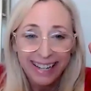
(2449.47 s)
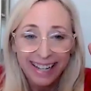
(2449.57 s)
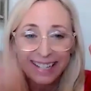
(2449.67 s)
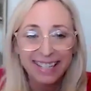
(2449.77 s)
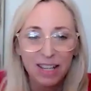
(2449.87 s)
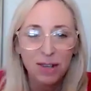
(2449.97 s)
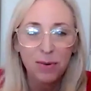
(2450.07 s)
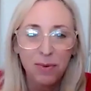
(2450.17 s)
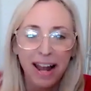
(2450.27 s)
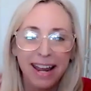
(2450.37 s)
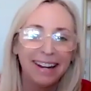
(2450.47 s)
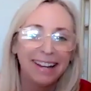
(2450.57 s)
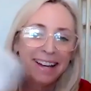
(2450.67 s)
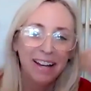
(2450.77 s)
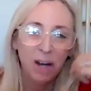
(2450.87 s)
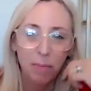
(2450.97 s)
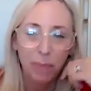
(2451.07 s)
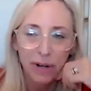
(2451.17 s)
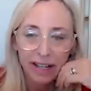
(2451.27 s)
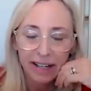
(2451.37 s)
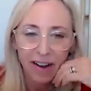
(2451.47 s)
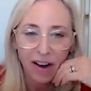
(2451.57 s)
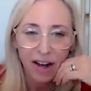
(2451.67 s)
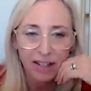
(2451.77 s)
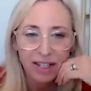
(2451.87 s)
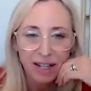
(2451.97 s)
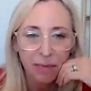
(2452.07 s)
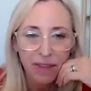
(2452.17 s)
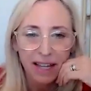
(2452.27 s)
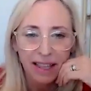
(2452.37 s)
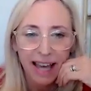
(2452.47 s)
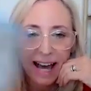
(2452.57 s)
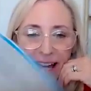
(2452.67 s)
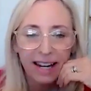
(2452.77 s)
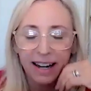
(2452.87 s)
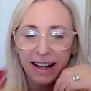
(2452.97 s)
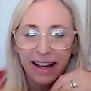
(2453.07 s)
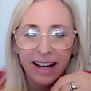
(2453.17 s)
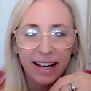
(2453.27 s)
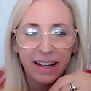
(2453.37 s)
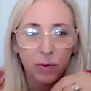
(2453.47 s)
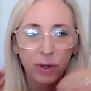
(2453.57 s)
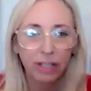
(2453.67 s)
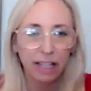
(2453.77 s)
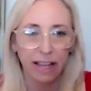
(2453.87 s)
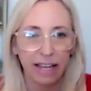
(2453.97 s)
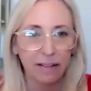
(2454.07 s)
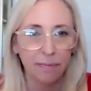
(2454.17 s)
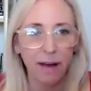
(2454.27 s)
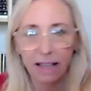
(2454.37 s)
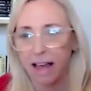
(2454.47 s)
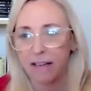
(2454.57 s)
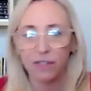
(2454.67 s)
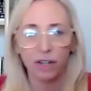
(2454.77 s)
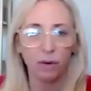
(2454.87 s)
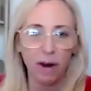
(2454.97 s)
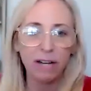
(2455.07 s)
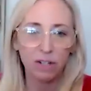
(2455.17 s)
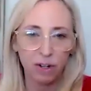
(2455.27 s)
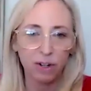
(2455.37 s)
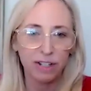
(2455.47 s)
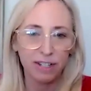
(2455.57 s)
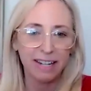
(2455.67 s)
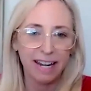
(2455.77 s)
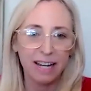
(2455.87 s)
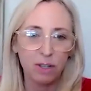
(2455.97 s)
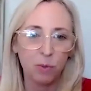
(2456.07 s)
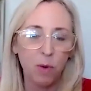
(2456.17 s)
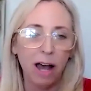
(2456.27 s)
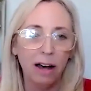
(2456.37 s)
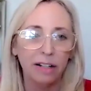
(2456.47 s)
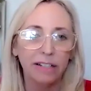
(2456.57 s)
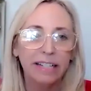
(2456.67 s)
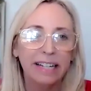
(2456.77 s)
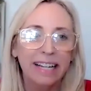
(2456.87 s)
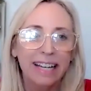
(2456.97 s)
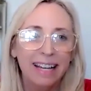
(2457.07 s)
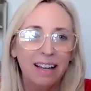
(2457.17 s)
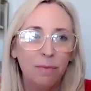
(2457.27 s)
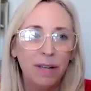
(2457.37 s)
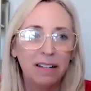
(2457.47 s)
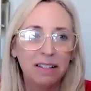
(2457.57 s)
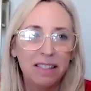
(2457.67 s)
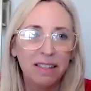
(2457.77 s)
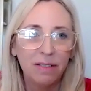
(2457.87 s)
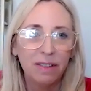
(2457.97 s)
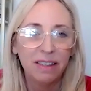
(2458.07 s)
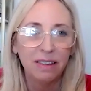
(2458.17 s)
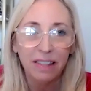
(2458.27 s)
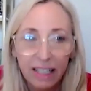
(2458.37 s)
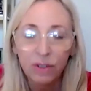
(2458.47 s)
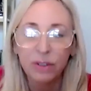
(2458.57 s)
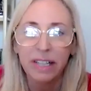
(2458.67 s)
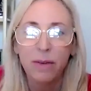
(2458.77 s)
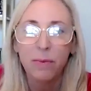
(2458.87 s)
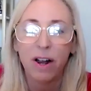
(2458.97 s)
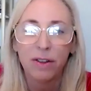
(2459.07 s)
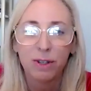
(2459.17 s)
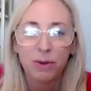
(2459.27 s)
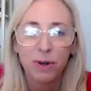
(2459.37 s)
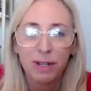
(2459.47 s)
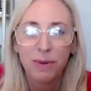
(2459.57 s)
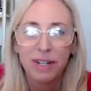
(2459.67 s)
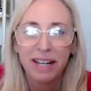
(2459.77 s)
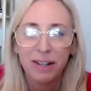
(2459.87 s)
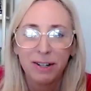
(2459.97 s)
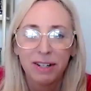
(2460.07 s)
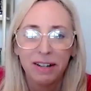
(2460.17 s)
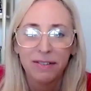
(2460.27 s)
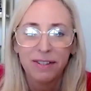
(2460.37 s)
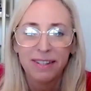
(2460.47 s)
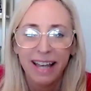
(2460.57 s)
And to see you write a book on something that really, like, my life took a right turn to study as well, because literally we are the stories we tell ourselves.